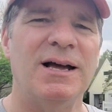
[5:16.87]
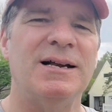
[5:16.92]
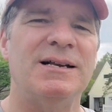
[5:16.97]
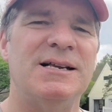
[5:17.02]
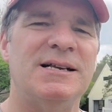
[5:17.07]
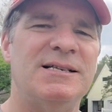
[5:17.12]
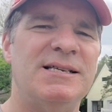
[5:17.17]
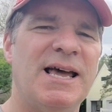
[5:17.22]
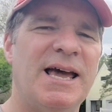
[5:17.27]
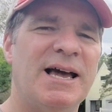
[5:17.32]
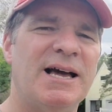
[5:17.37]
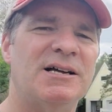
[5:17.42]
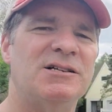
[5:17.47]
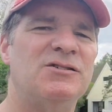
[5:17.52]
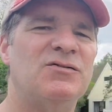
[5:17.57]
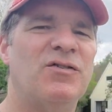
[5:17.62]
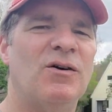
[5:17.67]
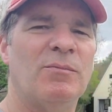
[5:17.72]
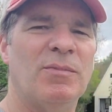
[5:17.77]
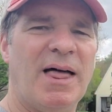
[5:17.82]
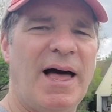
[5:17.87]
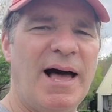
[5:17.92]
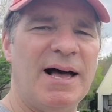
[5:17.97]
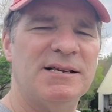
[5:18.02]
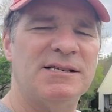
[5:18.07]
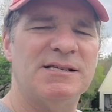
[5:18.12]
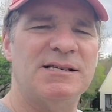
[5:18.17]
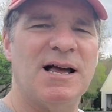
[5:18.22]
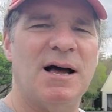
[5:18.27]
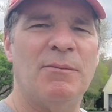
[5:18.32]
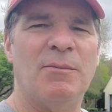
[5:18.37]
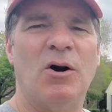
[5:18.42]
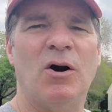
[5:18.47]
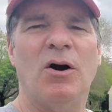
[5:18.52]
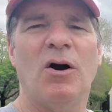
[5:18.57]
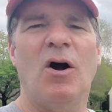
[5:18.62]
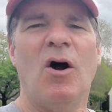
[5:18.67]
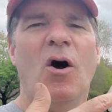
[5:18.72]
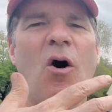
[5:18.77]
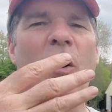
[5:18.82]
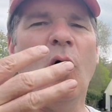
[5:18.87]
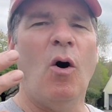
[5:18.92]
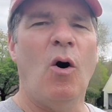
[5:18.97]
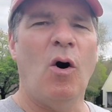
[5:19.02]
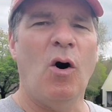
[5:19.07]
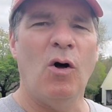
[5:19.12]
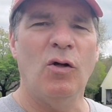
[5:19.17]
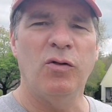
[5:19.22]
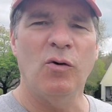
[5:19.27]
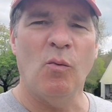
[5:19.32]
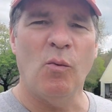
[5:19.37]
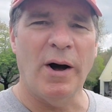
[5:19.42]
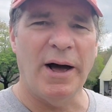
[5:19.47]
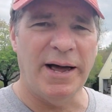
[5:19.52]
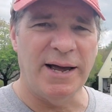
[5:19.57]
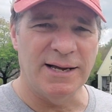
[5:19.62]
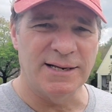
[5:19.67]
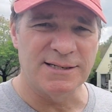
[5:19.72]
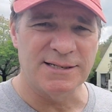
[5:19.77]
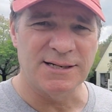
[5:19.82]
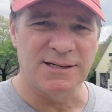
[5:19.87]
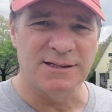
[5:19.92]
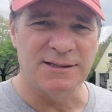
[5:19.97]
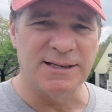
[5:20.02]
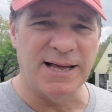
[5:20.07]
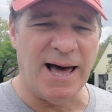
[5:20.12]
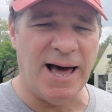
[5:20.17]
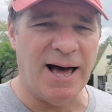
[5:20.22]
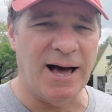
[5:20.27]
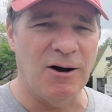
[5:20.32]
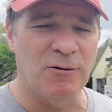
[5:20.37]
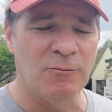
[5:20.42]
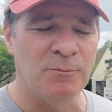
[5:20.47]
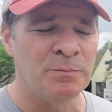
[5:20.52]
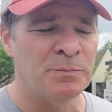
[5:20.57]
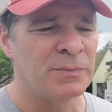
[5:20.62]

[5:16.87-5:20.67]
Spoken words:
to take us from last summer all the way until now.